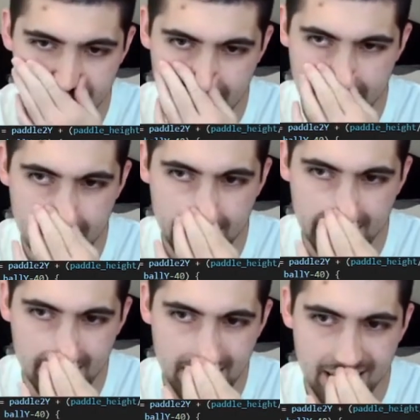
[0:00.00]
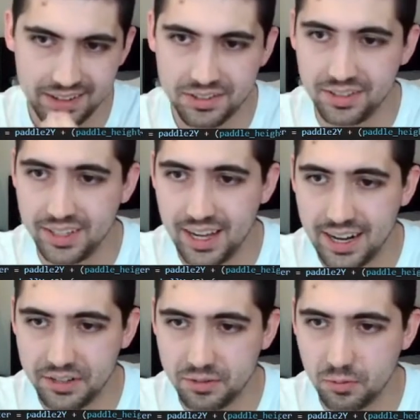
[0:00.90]
And actually, I
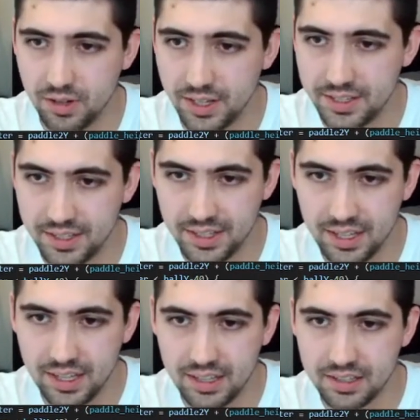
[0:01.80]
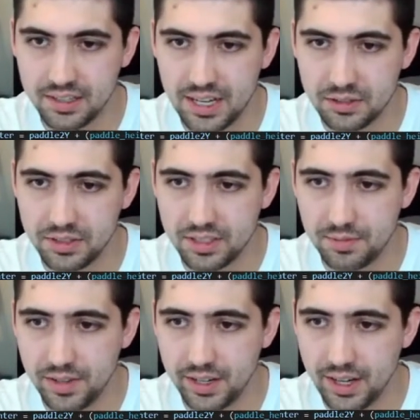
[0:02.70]
just want. This is actually
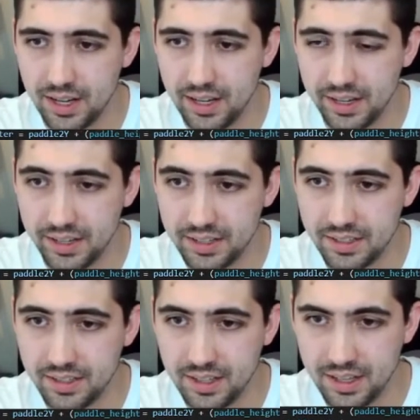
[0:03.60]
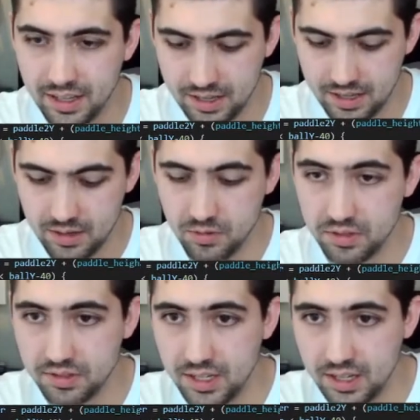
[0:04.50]
something I
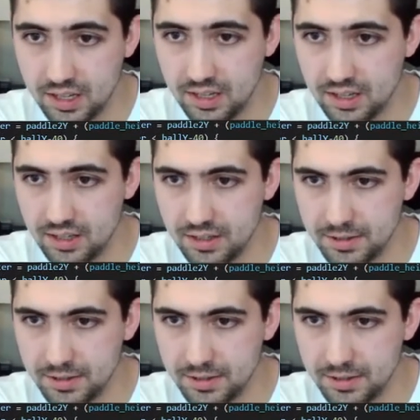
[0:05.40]
was what